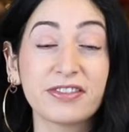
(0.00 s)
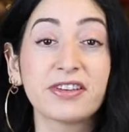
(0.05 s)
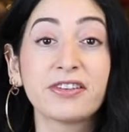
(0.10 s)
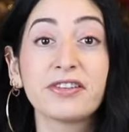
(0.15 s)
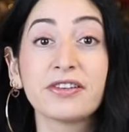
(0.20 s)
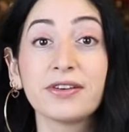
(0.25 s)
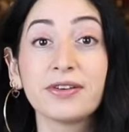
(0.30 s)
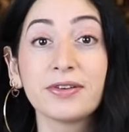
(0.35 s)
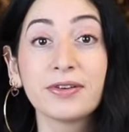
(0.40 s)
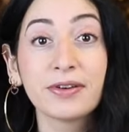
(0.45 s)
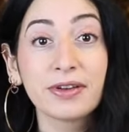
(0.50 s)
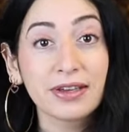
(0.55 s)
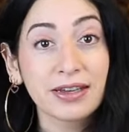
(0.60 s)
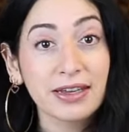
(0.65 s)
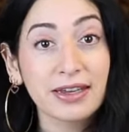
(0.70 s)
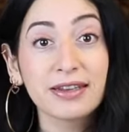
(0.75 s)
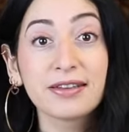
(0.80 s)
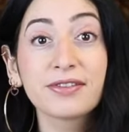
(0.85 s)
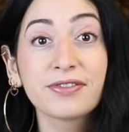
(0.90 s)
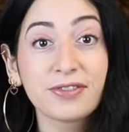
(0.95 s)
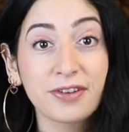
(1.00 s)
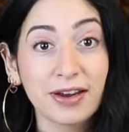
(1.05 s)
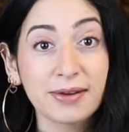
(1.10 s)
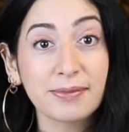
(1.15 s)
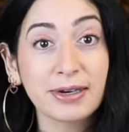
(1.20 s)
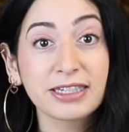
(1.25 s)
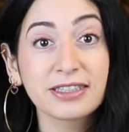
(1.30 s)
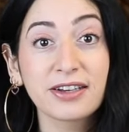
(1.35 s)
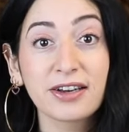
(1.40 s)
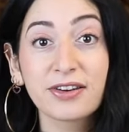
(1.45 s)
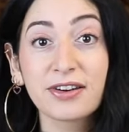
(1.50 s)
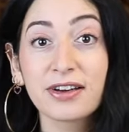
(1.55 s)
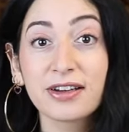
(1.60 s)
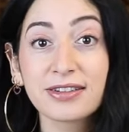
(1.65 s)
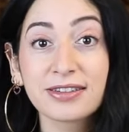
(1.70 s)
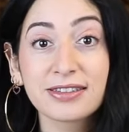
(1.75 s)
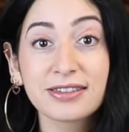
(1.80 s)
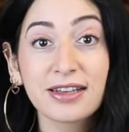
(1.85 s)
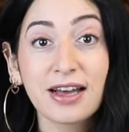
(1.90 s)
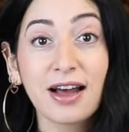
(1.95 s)
to do is fry my
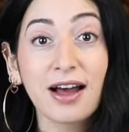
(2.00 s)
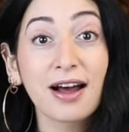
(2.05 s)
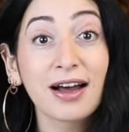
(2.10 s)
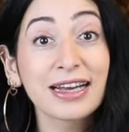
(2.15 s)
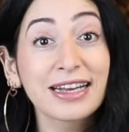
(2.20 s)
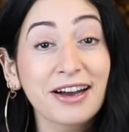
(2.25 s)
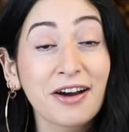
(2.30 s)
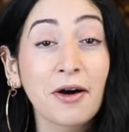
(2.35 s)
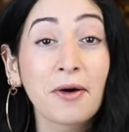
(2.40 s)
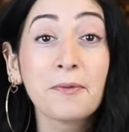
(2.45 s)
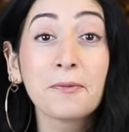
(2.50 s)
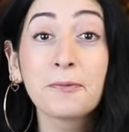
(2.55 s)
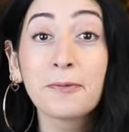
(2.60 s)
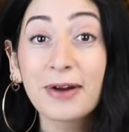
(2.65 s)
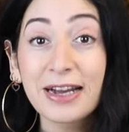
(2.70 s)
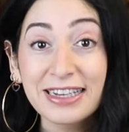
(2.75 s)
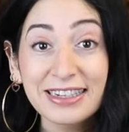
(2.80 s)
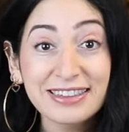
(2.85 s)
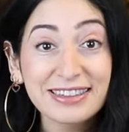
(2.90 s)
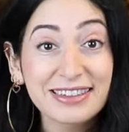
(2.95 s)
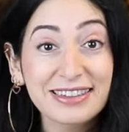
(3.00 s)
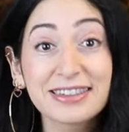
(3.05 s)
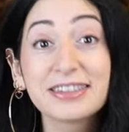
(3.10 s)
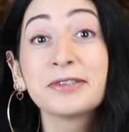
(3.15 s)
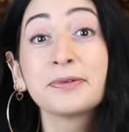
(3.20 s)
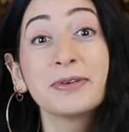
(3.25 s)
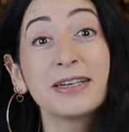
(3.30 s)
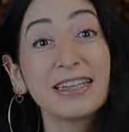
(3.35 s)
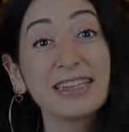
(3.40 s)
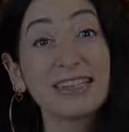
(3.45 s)
donuts. I can't wait to eat